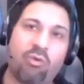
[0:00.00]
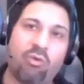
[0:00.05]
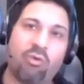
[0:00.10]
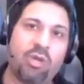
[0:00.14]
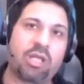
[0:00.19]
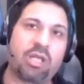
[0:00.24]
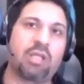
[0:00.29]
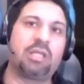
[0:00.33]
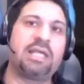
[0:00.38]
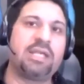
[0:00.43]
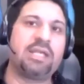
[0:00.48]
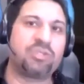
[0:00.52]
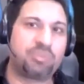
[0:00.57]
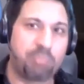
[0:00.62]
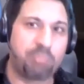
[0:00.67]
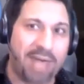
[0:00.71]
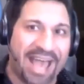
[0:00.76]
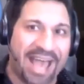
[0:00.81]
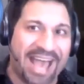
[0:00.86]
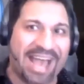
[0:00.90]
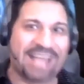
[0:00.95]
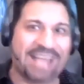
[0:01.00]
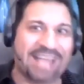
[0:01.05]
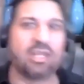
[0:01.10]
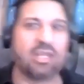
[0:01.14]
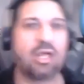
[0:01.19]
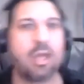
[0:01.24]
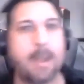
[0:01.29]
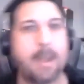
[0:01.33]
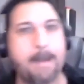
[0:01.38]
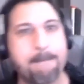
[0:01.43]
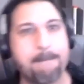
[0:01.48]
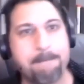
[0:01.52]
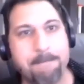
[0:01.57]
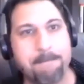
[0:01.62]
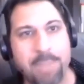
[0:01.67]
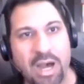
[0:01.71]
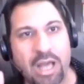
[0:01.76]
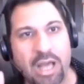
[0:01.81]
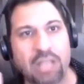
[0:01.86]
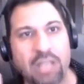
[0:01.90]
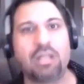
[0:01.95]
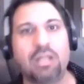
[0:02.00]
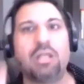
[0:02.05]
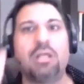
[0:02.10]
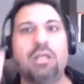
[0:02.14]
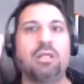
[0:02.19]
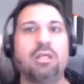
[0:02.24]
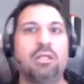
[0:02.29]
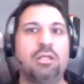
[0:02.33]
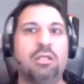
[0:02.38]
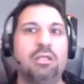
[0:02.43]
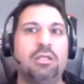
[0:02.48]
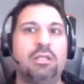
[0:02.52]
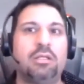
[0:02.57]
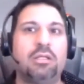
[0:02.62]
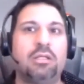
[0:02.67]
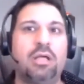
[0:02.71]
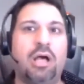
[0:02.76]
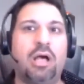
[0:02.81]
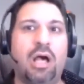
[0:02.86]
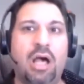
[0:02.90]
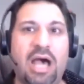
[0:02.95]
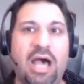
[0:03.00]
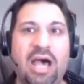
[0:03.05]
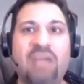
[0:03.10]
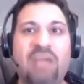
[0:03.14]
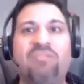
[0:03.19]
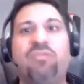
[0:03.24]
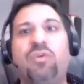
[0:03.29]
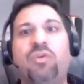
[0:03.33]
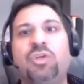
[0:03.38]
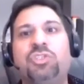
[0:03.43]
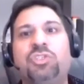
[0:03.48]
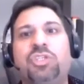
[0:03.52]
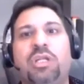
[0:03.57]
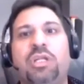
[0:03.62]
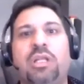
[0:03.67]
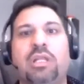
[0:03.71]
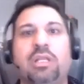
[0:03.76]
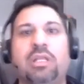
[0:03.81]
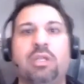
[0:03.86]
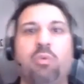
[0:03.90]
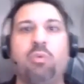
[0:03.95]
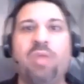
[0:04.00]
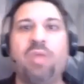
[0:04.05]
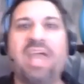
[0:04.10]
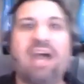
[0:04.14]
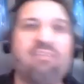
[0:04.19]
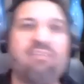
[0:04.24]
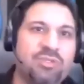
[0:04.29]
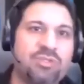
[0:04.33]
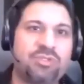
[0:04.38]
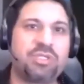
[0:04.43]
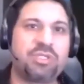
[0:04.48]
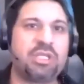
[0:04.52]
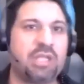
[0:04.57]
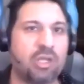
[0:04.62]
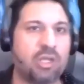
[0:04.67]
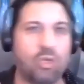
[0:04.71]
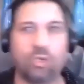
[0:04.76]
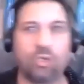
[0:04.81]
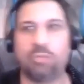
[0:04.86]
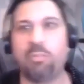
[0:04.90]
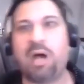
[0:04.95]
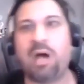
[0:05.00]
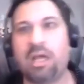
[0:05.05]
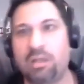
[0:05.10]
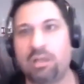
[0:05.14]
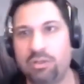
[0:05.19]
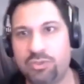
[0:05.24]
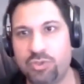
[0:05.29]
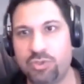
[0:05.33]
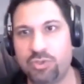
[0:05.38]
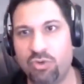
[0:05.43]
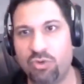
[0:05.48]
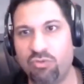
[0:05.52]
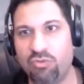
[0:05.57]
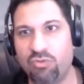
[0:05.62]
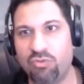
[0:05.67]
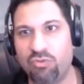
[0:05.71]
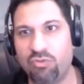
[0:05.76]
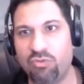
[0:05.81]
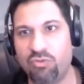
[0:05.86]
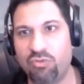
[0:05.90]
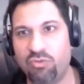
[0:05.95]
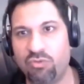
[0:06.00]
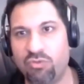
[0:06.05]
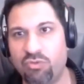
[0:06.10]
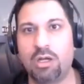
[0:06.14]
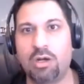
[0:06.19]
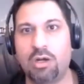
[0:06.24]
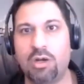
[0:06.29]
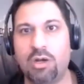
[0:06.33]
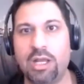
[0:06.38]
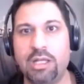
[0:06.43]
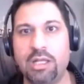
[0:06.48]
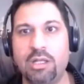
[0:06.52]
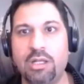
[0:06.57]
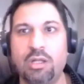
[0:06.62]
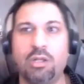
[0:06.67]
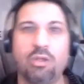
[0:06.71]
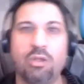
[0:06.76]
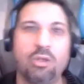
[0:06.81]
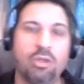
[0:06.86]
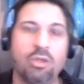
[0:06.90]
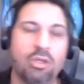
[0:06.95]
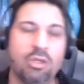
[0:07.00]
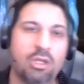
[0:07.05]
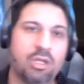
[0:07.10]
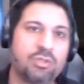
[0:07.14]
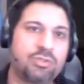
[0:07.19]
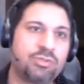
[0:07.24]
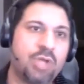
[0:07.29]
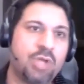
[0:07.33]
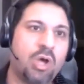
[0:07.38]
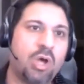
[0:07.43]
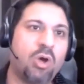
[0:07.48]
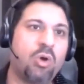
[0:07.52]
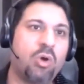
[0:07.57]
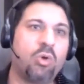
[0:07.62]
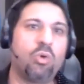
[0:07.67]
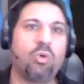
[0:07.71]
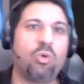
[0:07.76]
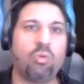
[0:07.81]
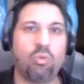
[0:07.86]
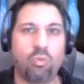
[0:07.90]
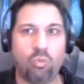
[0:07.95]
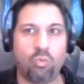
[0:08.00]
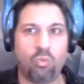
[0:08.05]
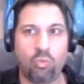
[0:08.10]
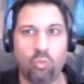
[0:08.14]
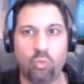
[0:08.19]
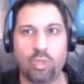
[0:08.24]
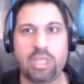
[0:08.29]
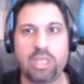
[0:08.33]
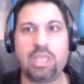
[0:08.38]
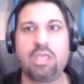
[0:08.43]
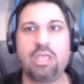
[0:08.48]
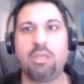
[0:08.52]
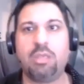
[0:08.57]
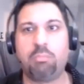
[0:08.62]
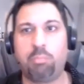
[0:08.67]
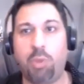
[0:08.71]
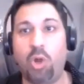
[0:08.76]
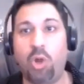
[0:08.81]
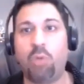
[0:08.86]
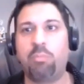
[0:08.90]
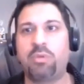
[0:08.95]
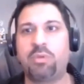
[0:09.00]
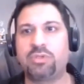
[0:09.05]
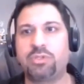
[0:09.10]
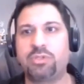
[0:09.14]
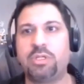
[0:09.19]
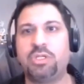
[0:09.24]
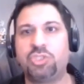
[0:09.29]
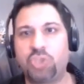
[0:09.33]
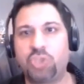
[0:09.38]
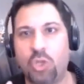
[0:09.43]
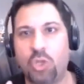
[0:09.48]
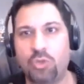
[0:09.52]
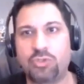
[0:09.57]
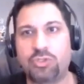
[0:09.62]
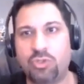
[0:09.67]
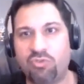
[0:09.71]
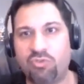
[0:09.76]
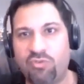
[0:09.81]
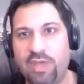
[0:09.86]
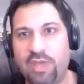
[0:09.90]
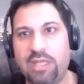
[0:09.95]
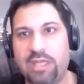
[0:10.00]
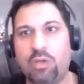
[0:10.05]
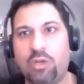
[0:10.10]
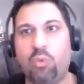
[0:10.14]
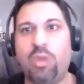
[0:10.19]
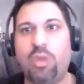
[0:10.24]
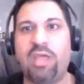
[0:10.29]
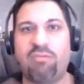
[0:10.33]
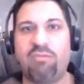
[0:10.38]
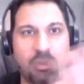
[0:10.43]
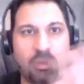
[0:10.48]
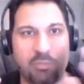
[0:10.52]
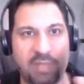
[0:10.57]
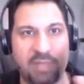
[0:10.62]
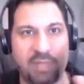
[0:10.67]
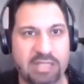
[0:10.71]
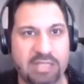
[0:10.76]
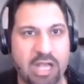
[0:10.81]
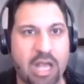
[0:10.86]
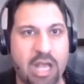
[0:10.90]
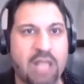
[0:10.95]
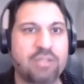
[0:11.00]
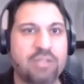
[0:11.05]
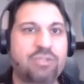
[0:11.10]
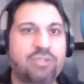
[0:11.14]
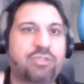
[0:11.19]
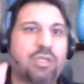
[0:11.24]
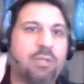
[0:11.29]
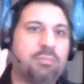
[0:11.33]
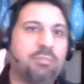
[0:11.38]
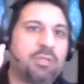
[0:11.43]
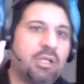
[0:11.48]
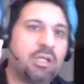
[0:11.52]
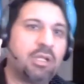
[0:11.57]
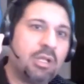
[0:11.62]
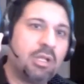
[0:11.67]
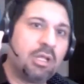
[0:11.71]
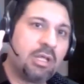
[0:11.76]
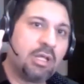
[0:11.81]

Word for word: theoretically is bad, but unfortunately, we haven't seen a good model so far. All right. So we purposely chose to fade away from that concept.